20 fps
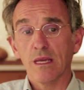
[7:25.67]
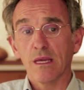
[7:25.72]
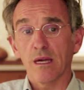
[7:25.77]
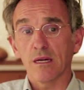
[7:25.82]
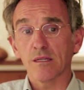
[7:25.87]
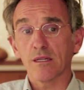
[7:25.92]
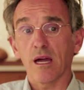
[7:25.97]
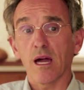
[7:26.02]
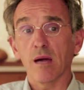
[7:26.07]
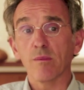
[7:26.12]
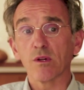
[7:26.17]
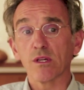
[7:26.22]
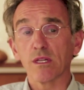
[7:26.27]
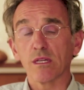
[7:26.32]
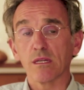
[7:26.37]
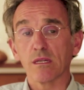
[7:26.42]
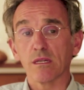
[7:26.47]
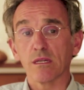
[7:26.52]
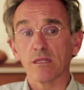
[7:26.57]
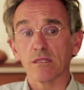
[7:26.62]
And
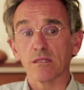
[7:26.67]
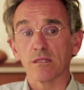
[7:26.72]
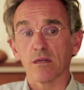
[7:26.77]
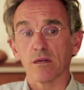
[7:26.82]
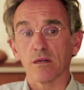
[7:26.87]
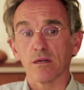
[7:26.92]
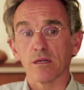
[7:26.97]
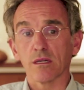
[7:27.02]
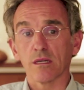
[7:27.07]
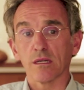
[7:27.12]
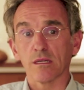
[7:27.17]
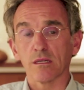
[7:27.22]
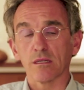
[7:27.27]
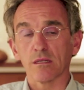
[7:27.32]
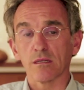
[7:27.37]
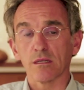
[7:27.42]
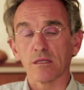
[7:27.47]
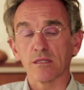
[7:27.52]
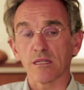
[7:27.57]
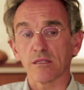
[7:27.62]
harmony in
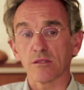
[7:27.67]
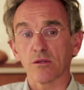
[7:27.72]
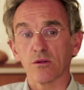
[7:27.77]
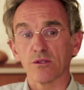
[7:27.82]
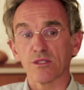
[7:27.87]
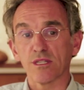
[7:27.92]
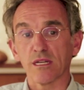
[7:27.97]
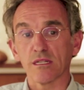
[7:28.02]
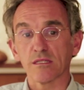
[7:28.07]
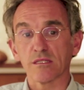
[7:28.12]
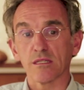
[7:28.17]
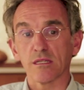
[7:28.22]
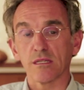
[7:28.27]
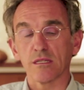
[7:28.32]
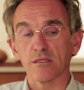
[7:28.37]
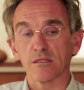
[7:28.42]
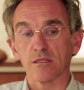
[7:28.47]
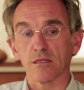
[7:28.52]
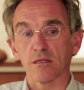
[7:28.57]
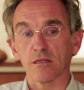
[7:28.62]
that context
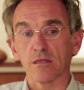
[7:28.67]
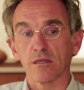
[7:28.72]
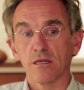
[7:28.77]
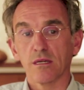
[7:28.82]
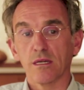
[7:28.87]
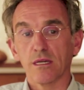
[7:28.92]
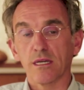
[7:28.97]
is an